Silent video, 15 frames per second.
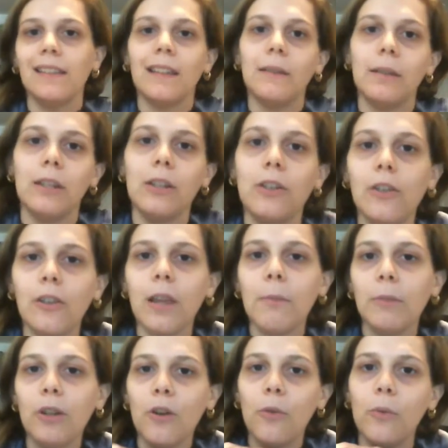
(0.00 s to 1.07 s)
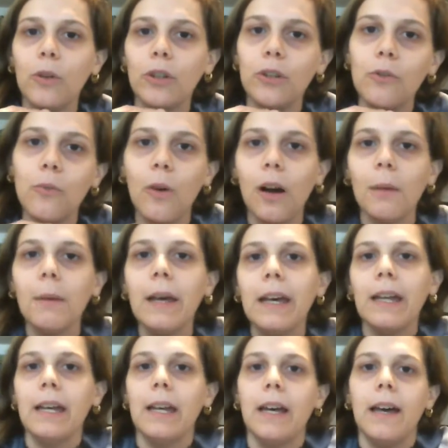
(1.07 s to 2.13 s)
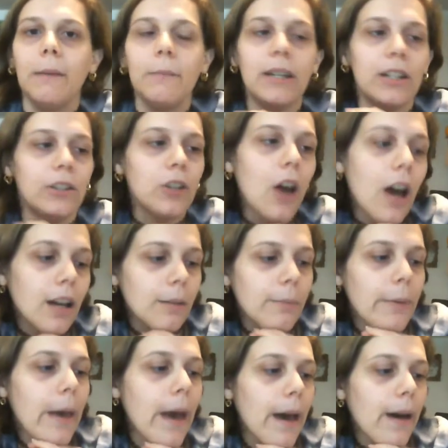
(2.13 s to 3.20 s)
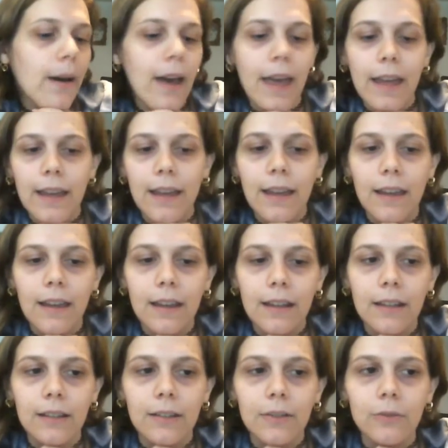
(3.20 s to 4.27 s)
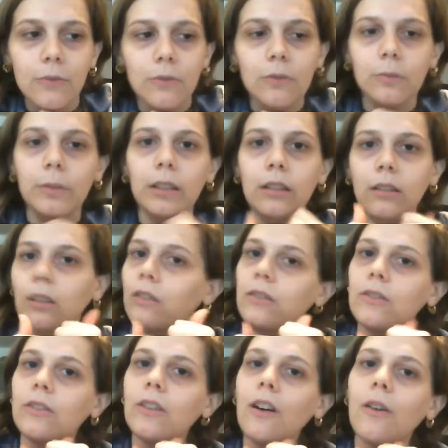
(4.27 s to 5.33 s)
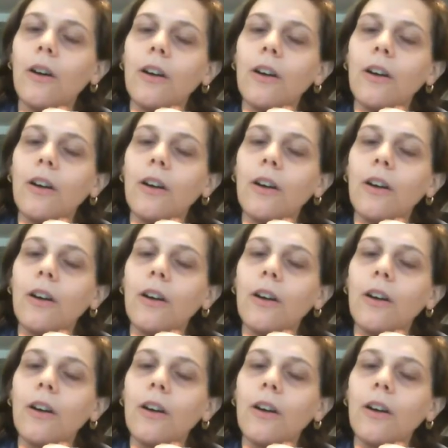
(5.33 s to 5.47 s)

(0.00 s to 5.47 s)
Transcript: Let me know what you want me to talk about, and we'll be good to go.